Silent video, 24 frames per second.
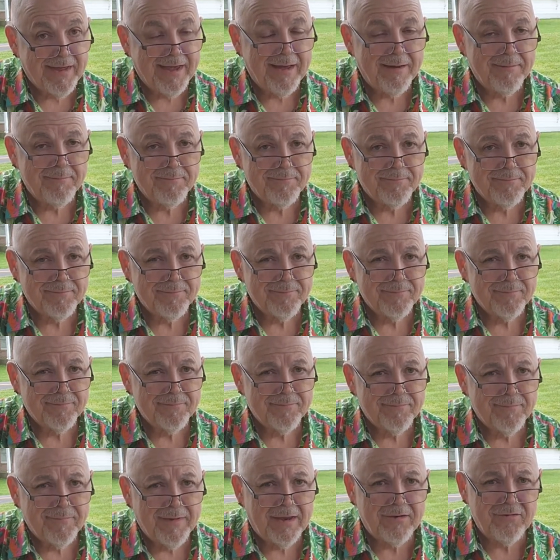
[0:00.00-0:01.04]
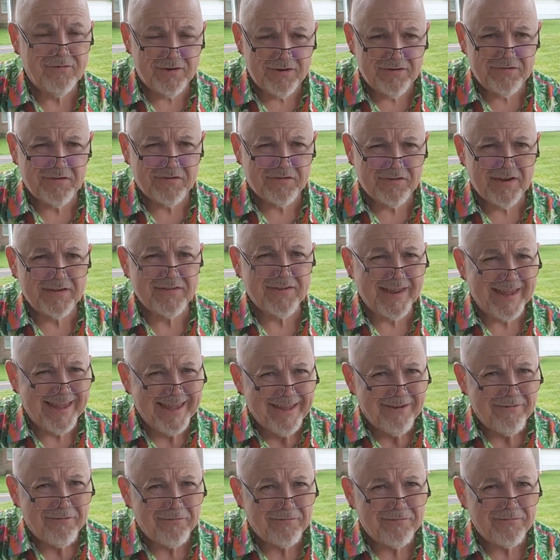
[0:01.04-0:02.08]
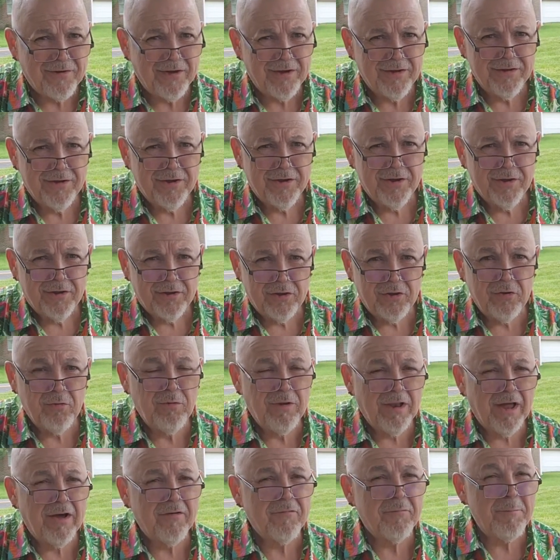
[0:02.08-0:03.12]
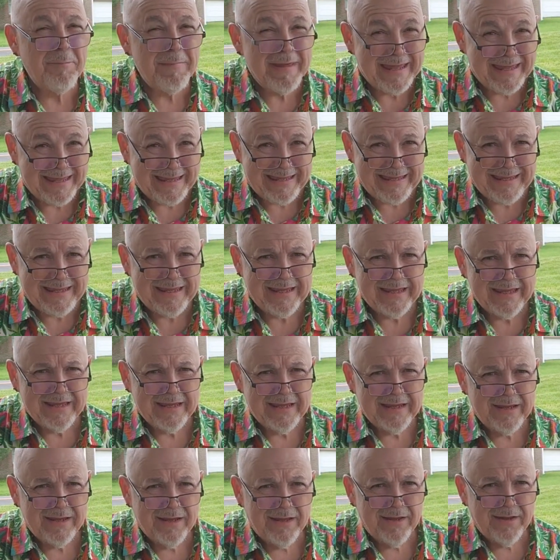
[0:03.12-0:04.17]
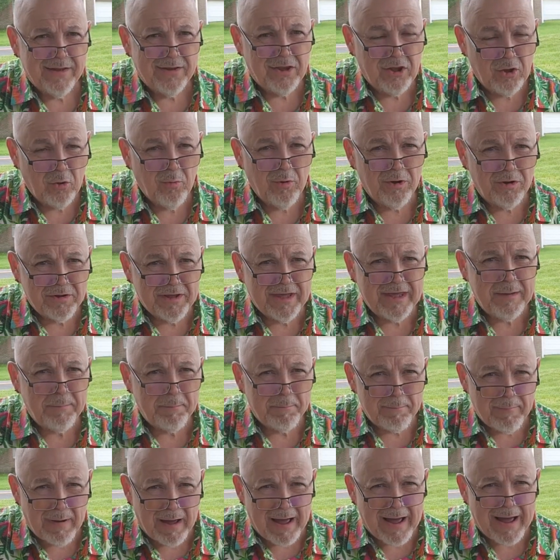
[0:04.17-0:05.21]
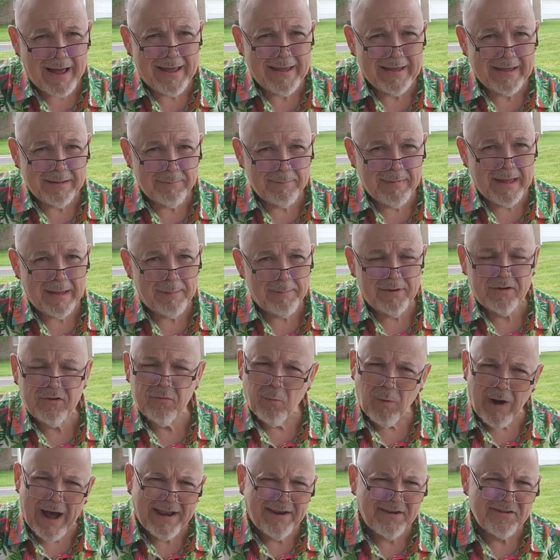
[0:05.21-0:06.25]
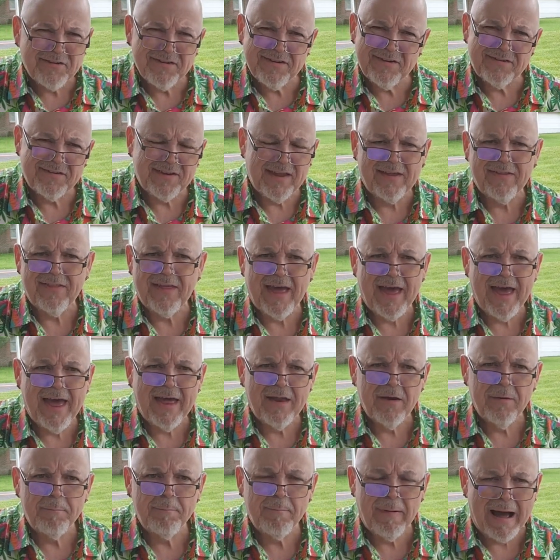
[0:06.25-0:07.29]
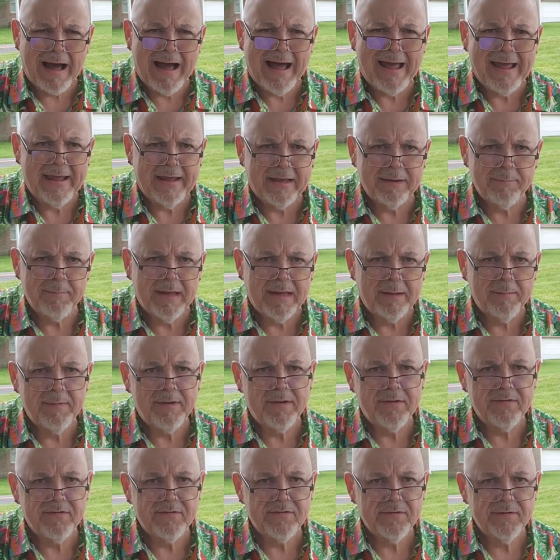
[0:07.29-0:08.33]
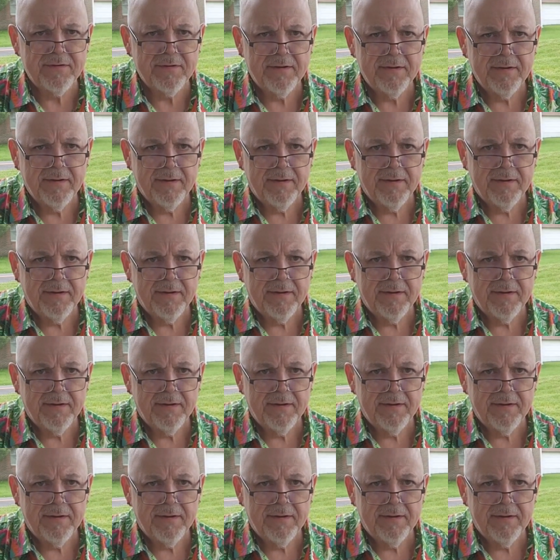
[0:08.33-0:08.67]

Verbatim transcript: Yeah. And Jesus says, If you love me, you will keep my commandments. Why does he say that? My commandments?